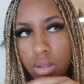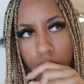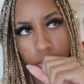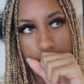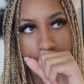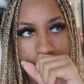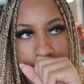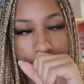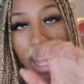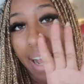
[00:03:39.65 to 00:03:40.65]
what do I get?
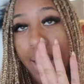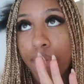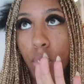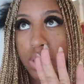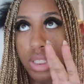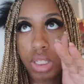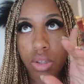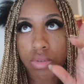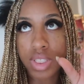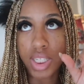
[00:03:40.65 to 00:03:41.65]
I get 14
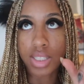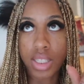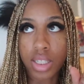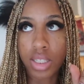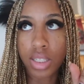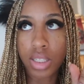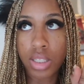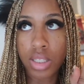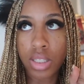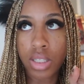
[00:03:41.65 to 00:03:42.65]
through 16.
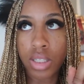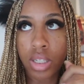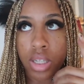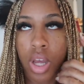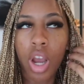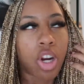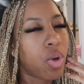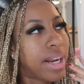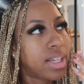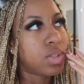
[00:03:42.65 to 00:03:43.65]
Or do
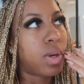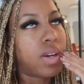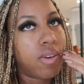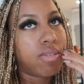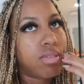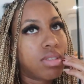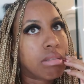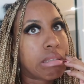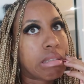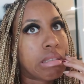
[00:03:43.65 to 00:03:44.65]
I get 12?
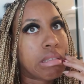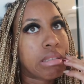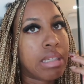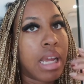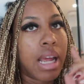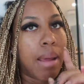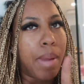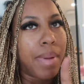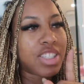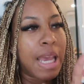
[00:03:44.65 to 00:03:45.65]

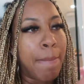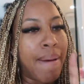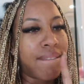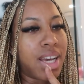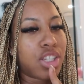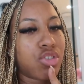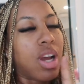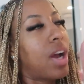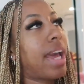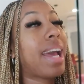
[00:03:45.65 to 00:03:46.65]
Maybe I should have my back.
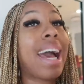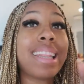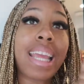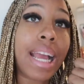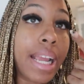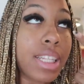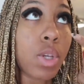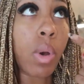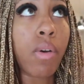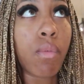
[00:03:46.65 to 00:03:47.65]
Okay, I think I get
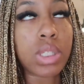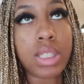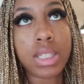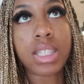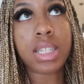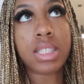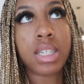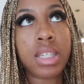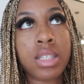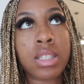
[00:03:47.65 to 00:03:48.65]
12, 14,
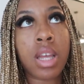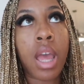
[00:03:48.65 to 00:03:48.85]
16s.